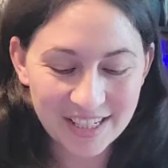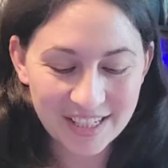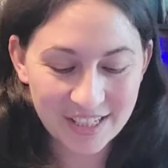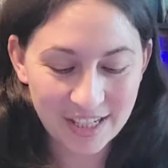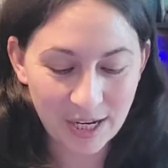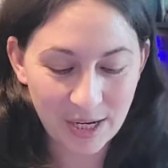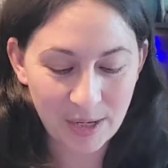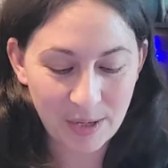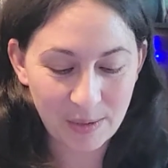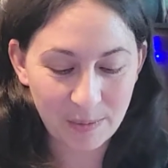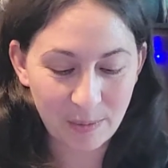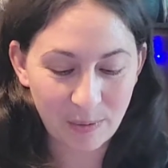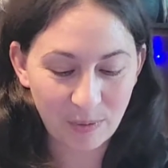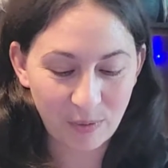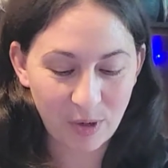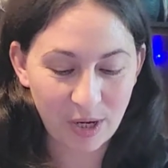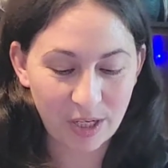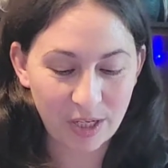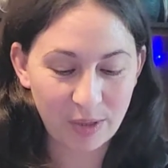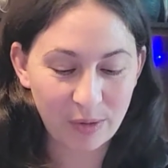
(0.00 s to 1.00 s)
So
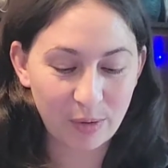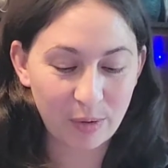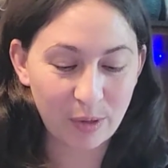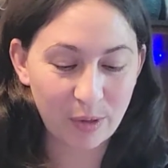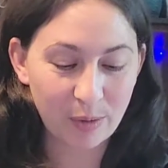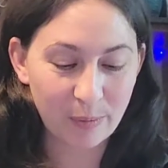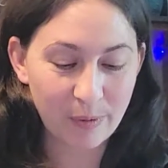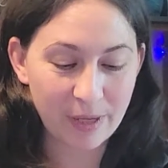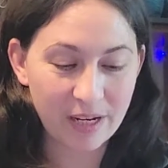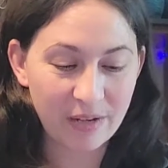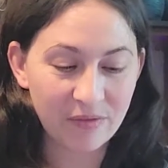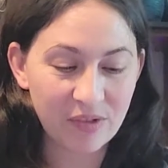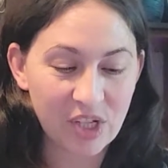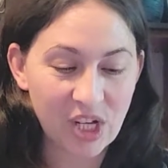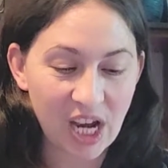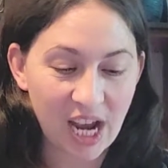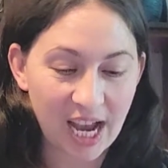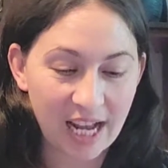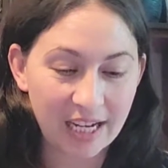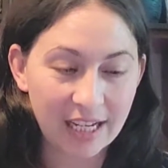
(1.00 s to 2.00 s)
before I do a little bit of
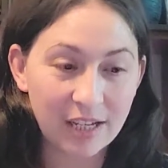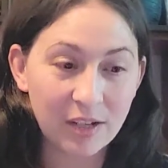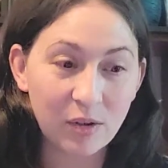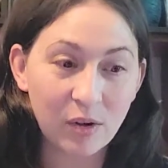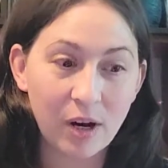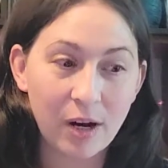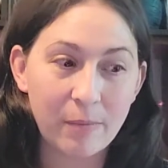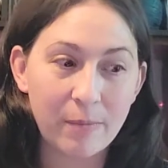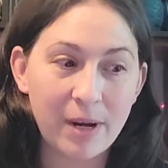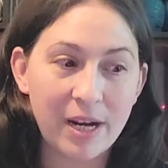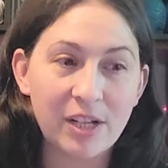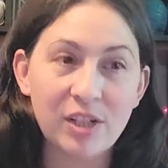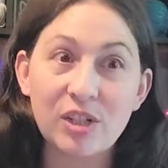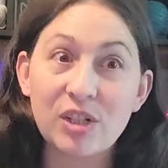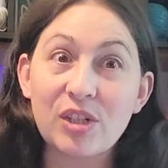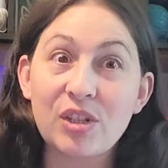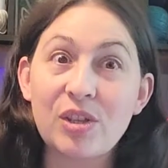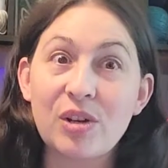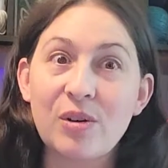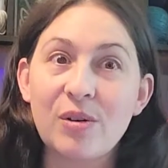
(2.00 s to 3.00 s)
chatting, or I might
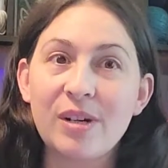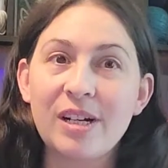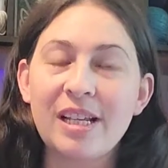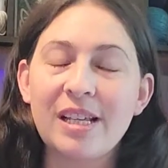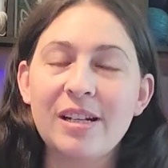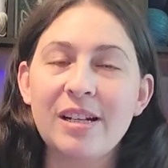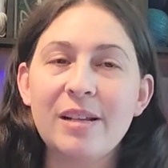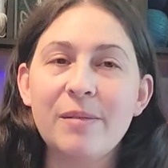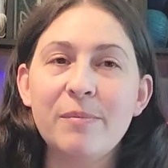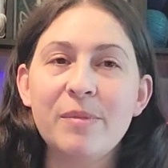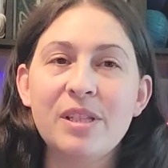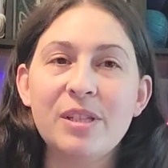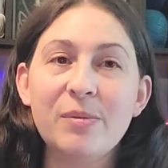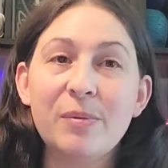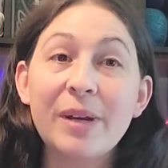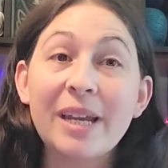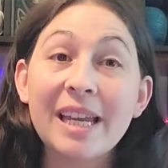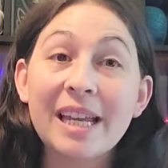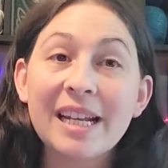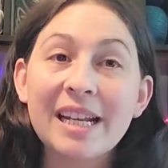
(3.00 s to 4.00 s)
just throw it in
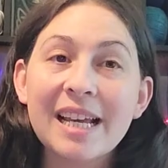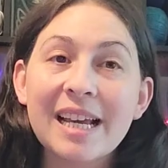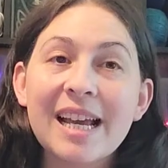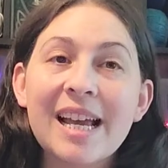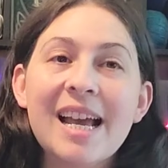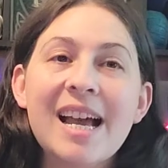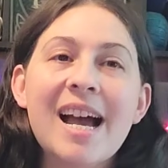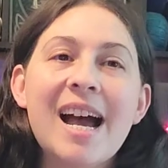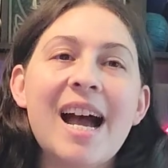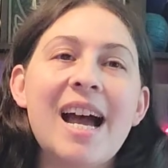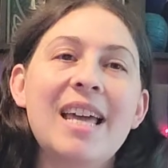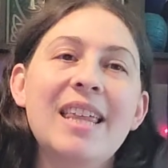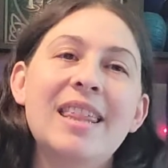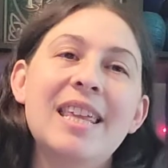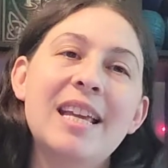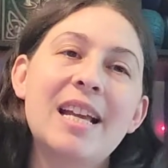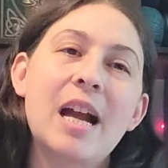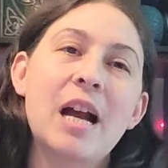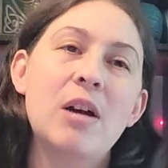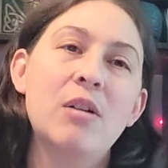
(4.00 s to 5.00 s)
between, I
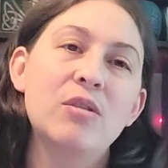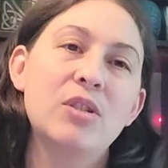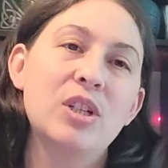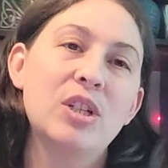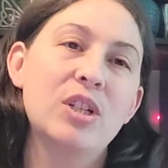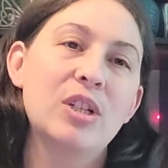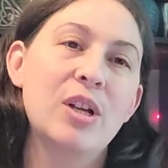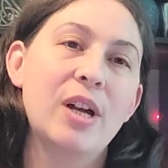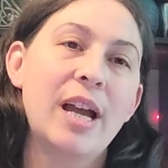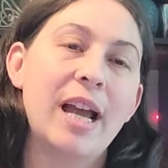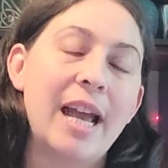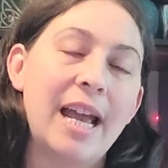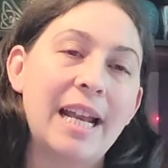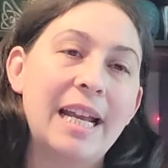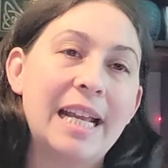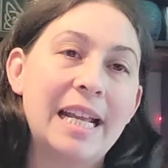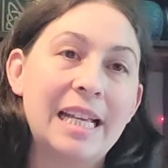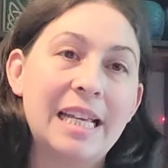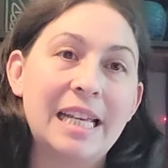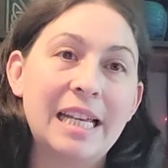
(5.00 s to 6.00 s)
think I'll just go ahead
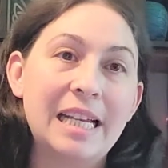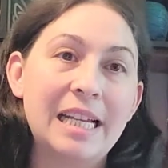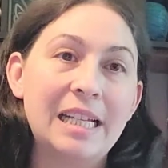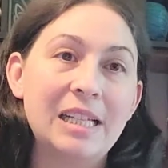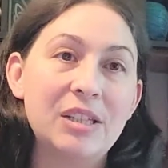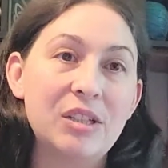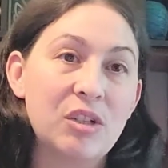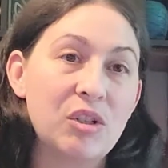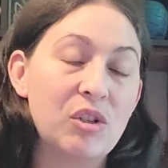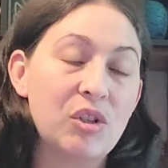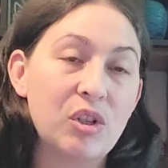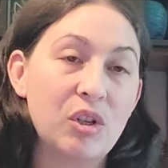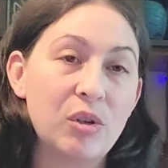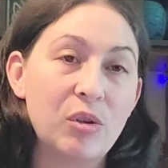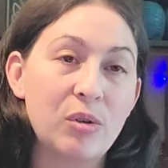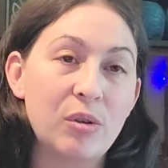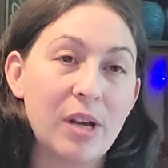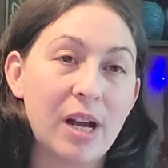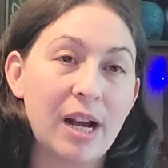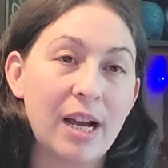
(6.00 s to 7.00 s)
and get in to show
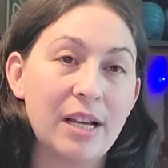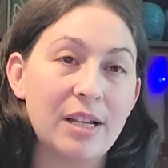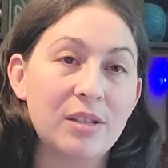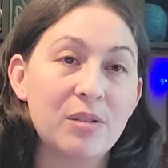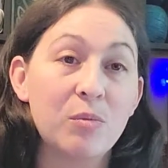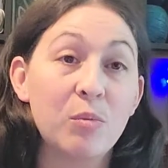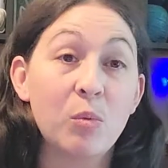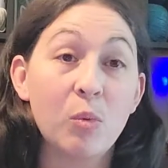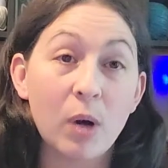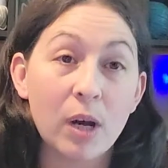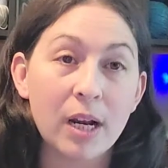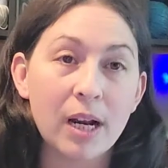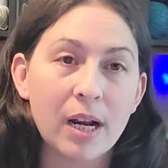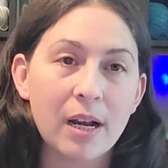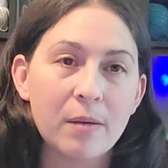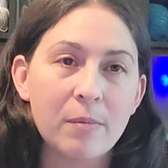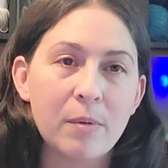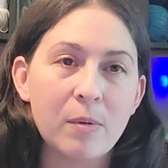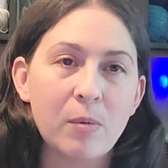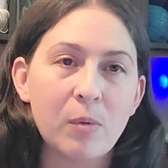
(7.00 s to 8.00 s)
you guys what
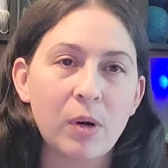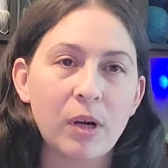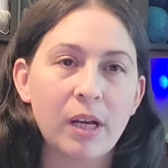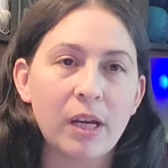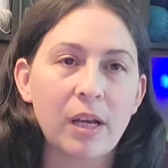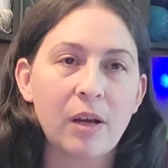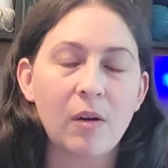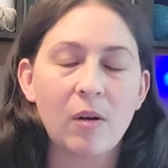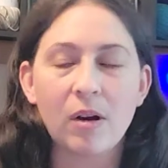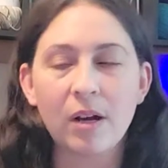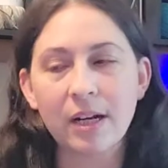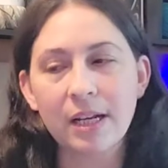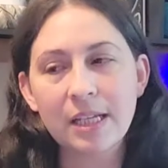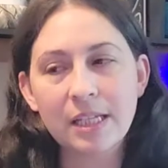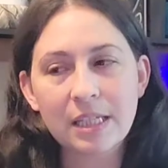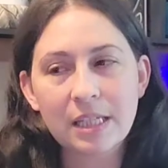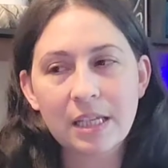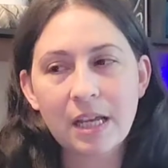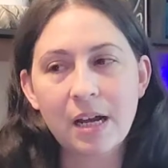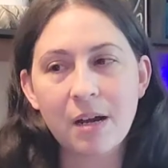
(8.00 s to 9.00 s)
I've been working on.
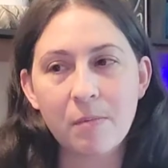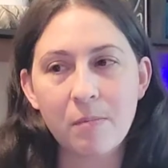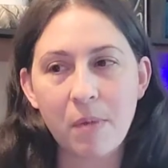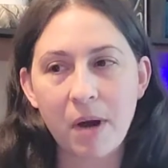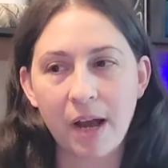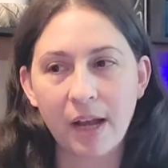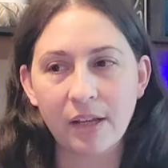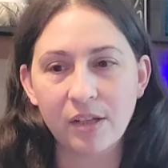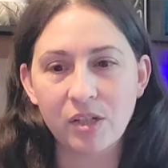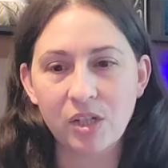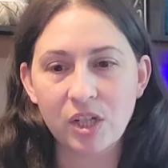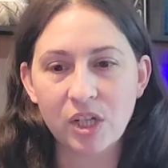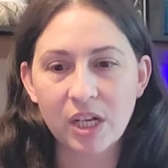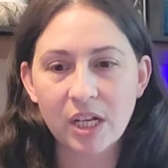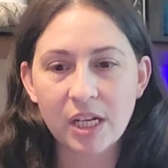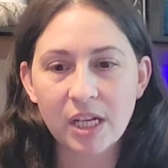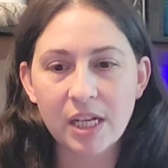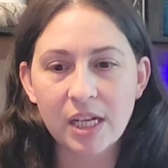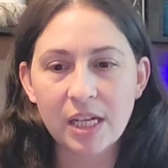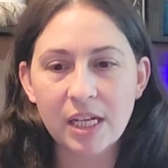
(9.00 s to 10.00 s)
It's not much.
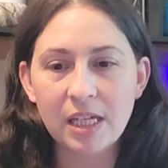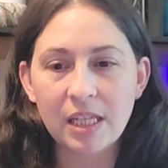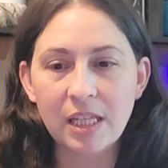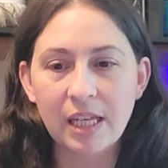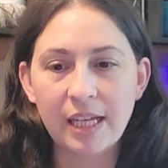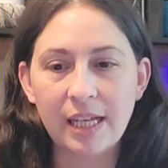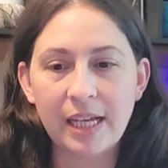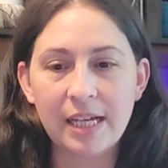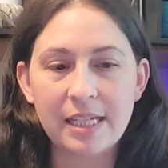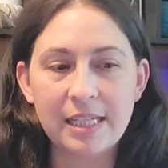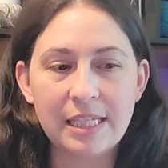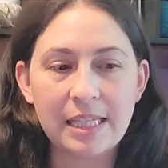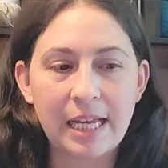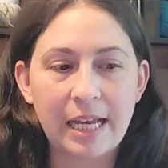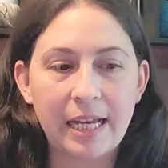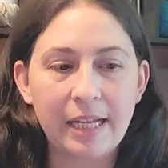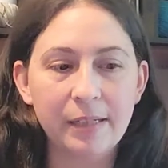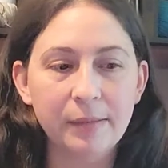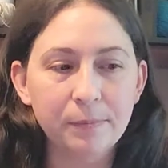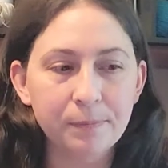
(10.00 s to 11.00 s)
Like I
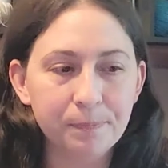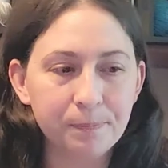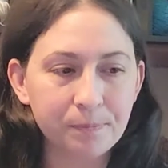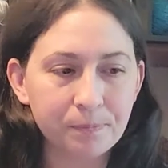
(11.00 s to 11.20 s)
said,